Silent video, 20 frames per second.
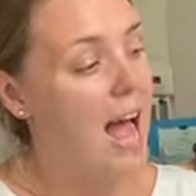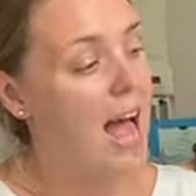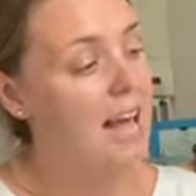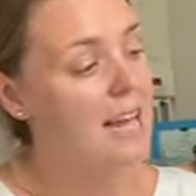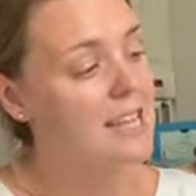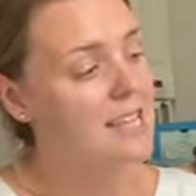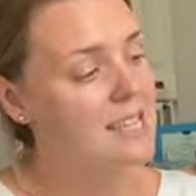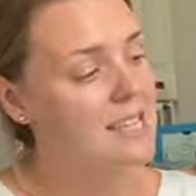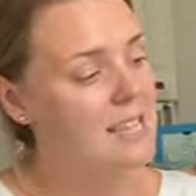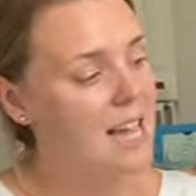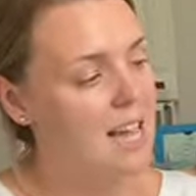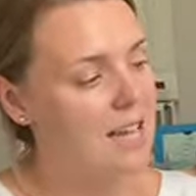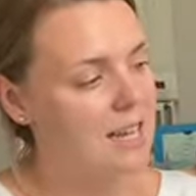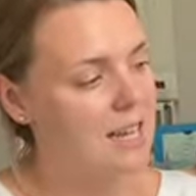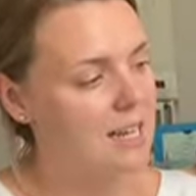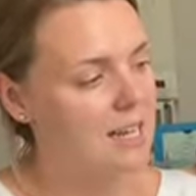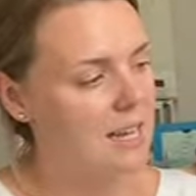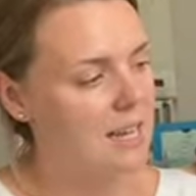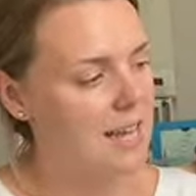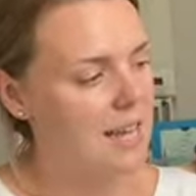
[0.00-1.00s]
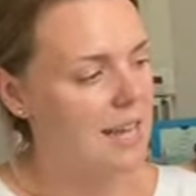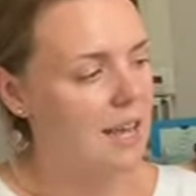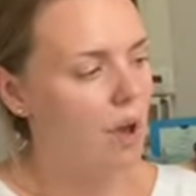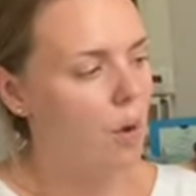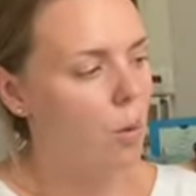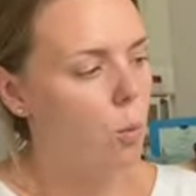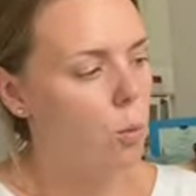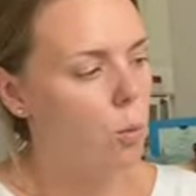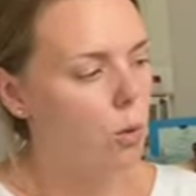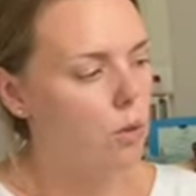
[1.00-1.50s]
"And secondly,
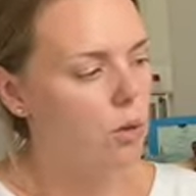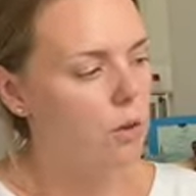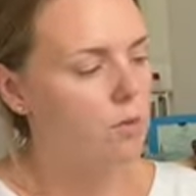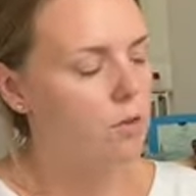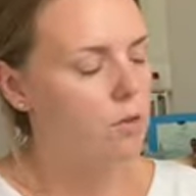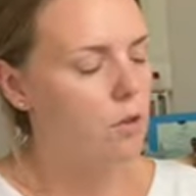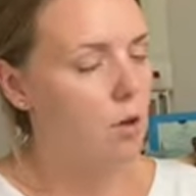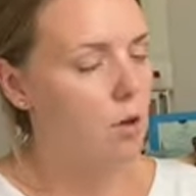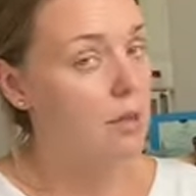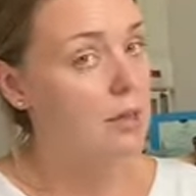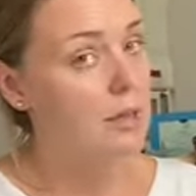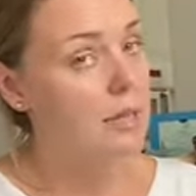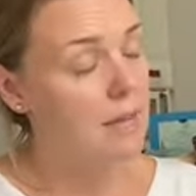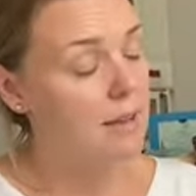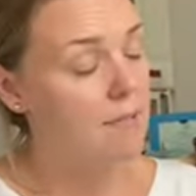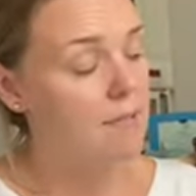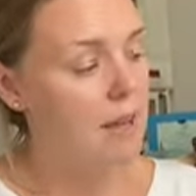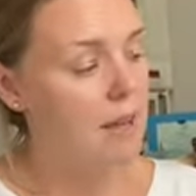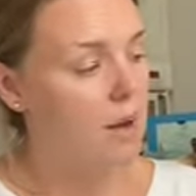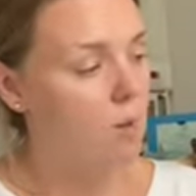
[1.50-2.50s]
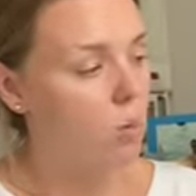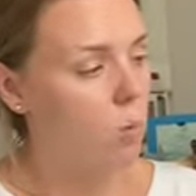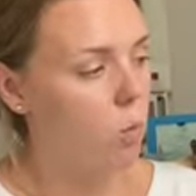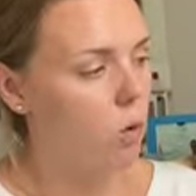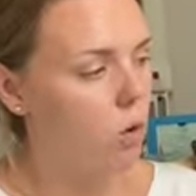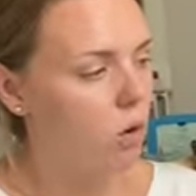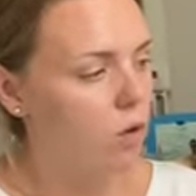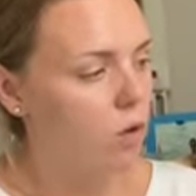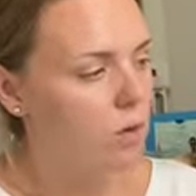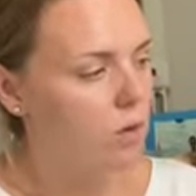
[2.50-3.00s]
wolves don't live in
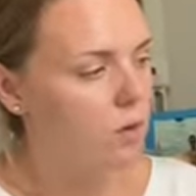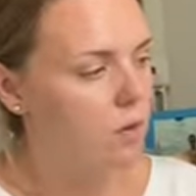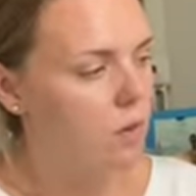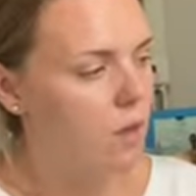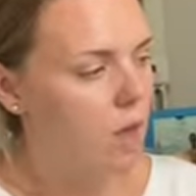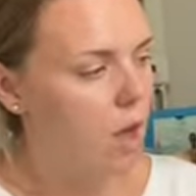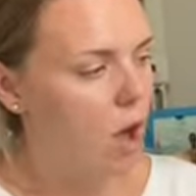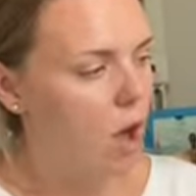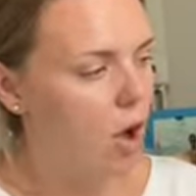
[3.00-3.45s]
walls,